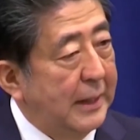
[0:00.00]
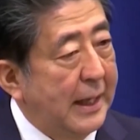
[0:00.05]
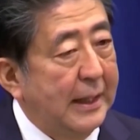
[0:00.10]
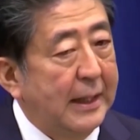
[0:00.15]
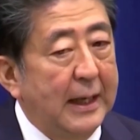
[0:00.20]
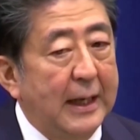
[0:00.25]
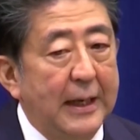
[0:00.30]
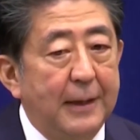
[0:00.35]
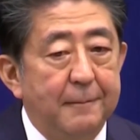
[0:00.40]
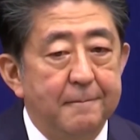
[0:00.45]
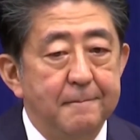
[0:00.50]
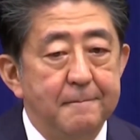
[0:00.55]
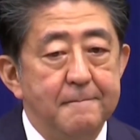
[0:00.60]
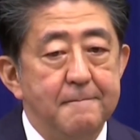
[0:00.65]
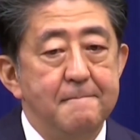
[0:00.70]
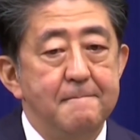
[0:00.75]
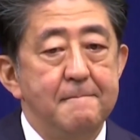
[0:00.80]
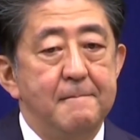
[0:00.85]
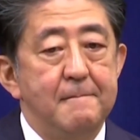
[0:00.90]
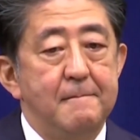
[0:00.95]
really changed
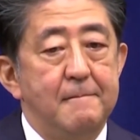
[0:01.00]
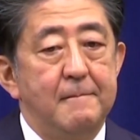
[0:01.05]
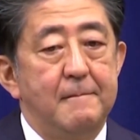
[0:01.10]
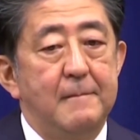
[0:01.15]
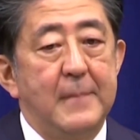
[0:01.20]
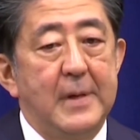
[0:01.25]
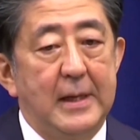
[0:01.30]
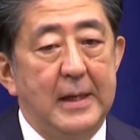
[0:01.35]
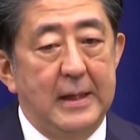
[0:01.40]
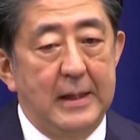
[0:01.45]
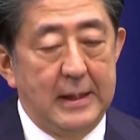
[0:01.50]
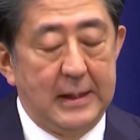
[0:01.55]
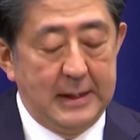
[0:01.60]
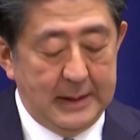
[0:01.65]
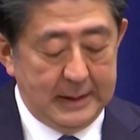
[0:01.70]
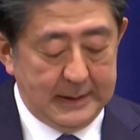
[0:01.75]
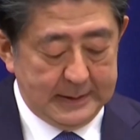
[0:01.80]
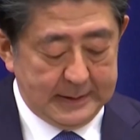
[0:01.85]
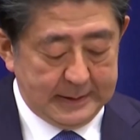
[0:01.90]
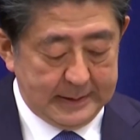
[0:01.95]
the situation, so
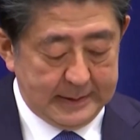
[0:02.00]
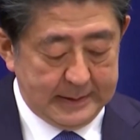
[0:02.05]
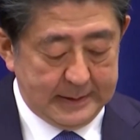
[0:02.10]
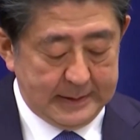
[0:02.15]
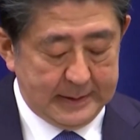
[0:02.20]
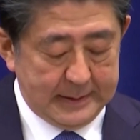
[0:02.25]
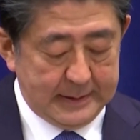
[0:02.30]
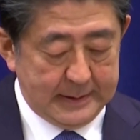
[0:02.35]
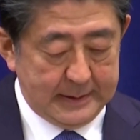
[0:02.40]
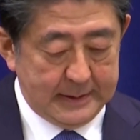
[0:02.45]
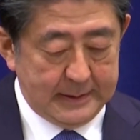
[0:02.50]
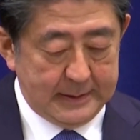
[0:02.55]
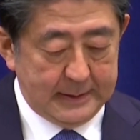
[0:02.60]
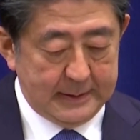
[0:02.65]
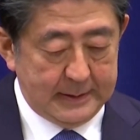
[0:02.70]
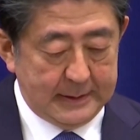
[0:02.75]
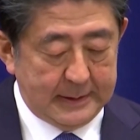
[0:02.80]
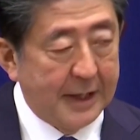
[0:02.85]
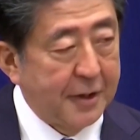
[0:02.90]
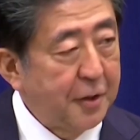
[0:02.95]
he decided.
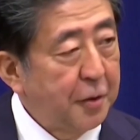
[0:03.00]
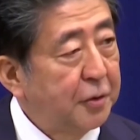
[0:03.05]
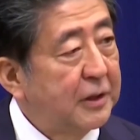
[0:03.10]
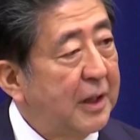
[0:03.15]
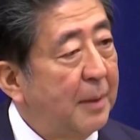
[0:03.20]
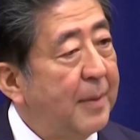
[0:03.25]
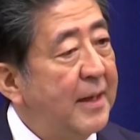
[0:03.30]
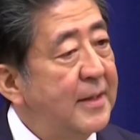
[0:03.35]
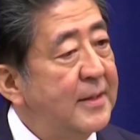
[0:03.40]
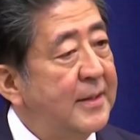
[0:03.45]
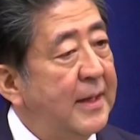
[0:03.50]
And